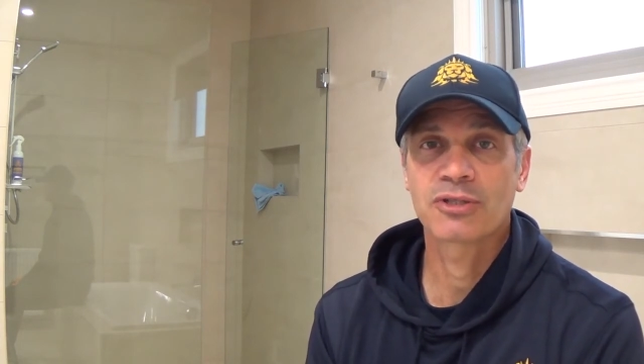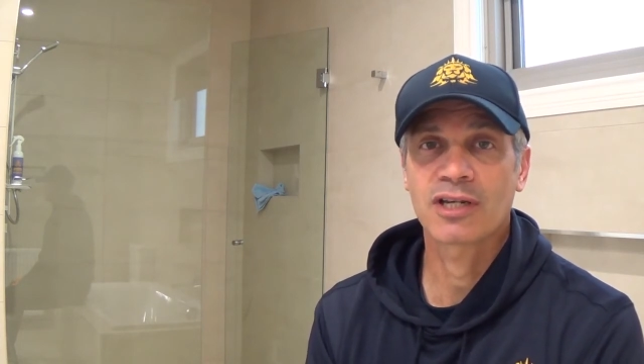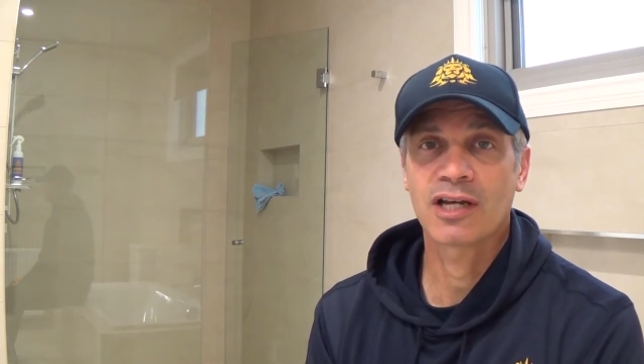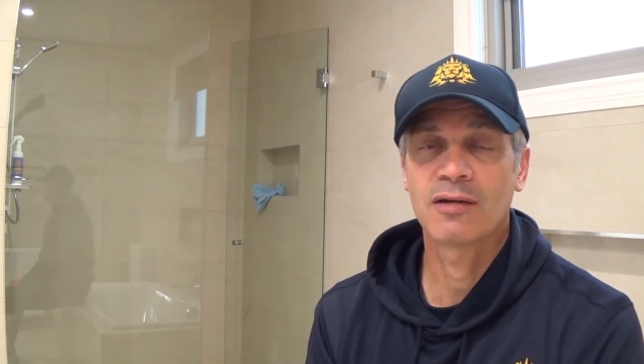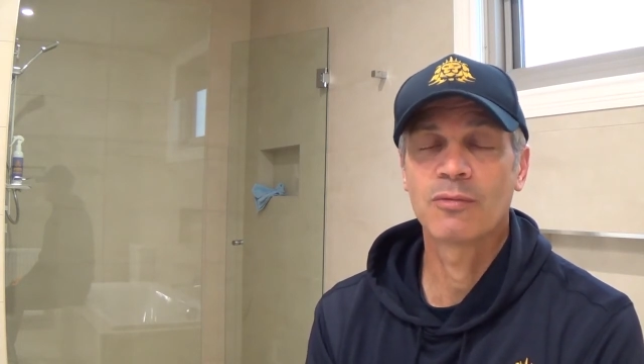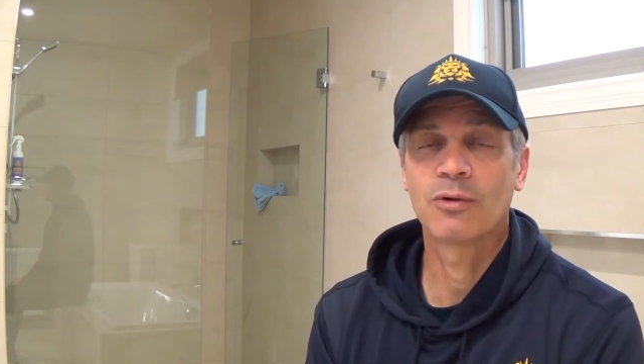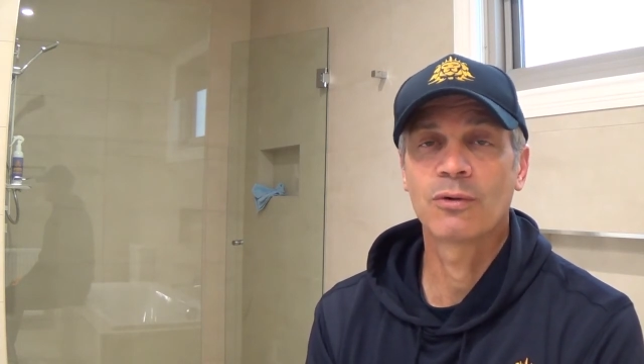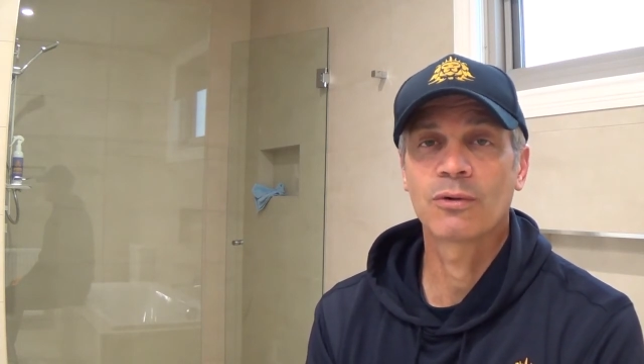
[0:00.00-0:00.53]

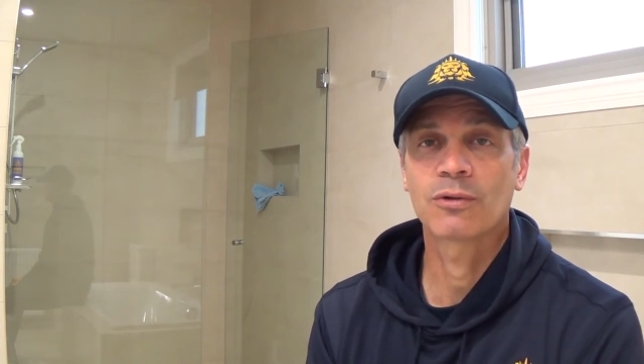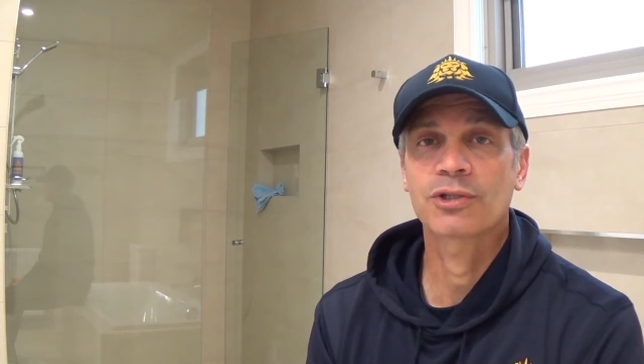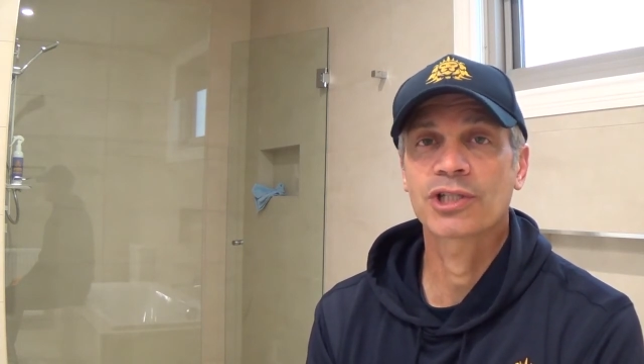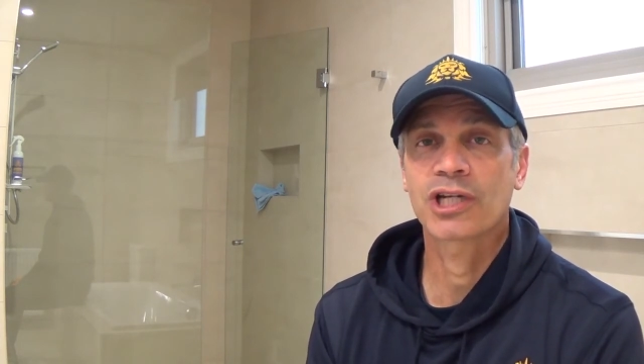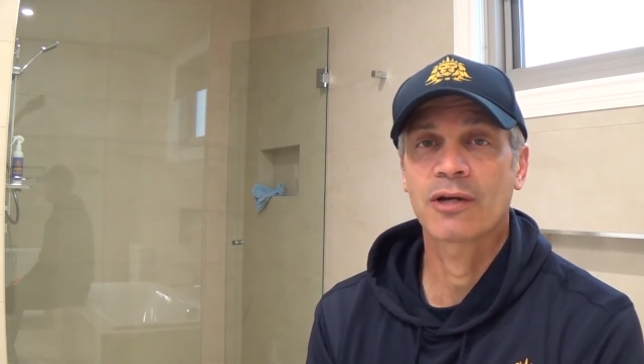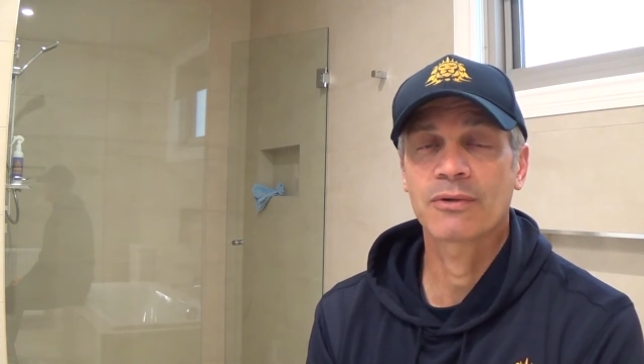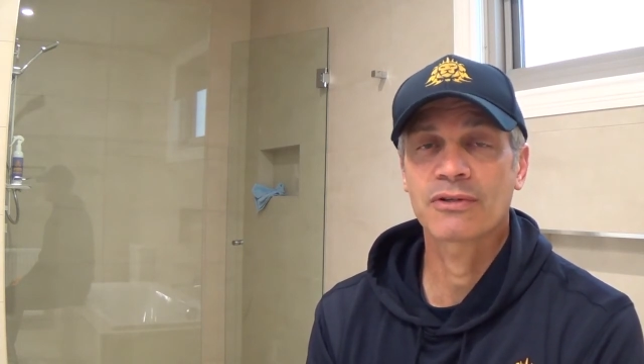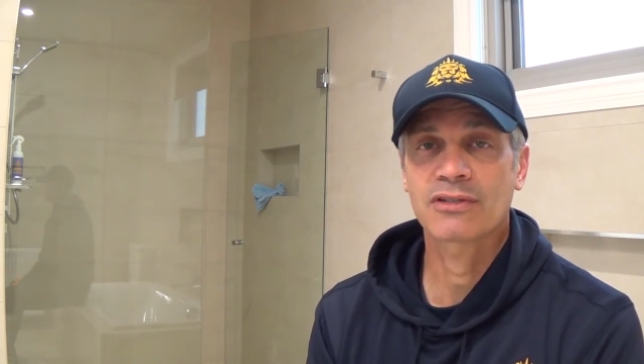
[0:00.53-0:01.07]
scum or
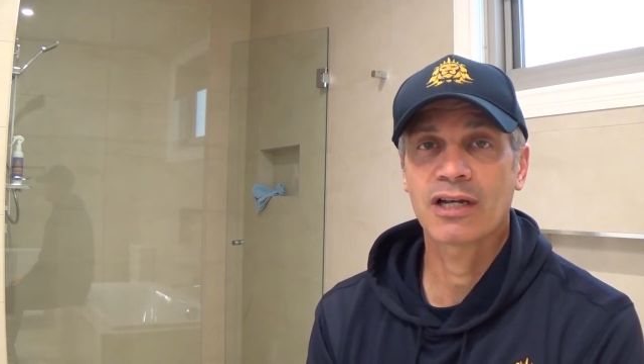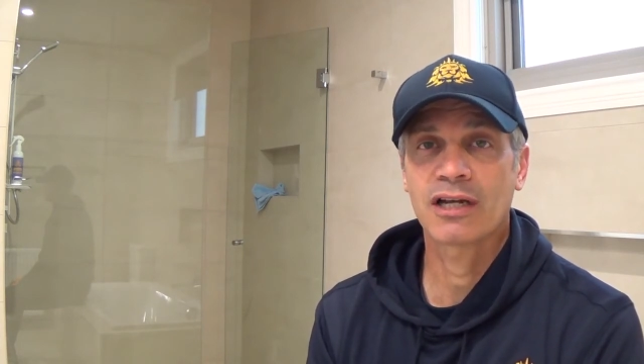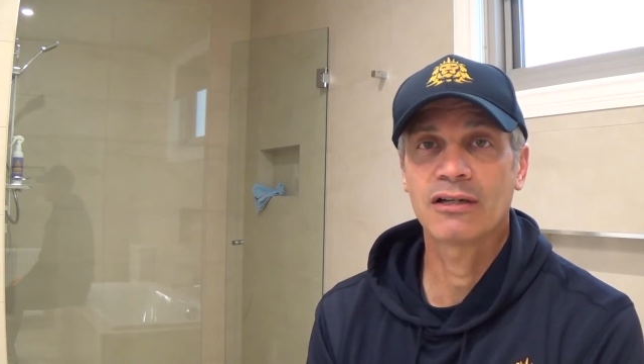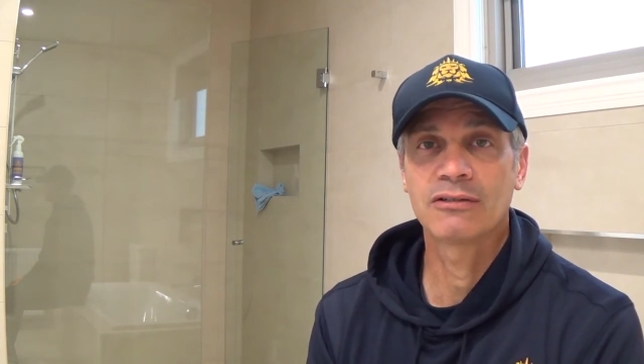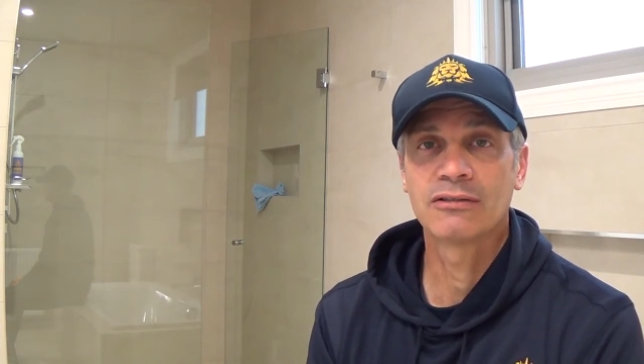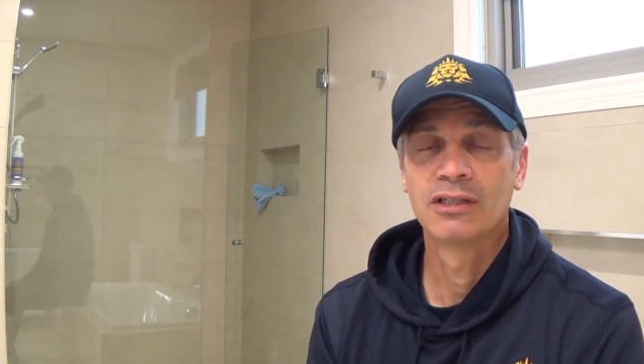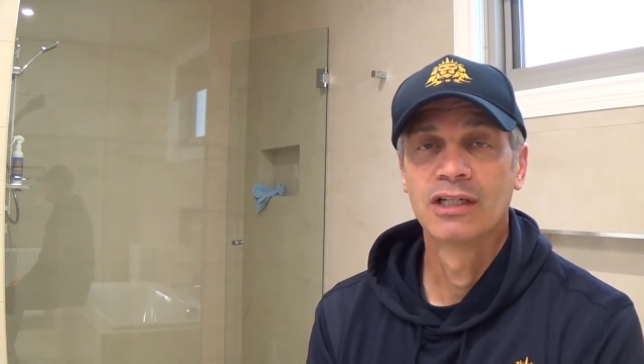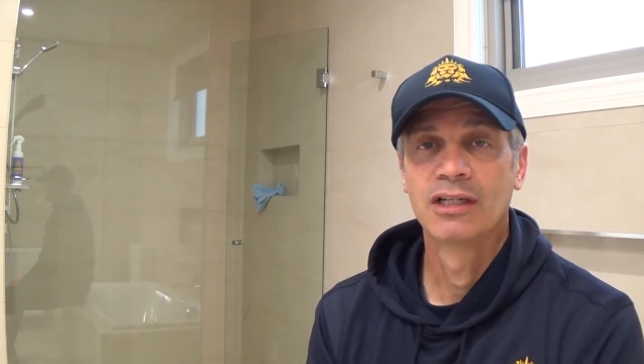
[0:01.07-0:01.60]
shower scum,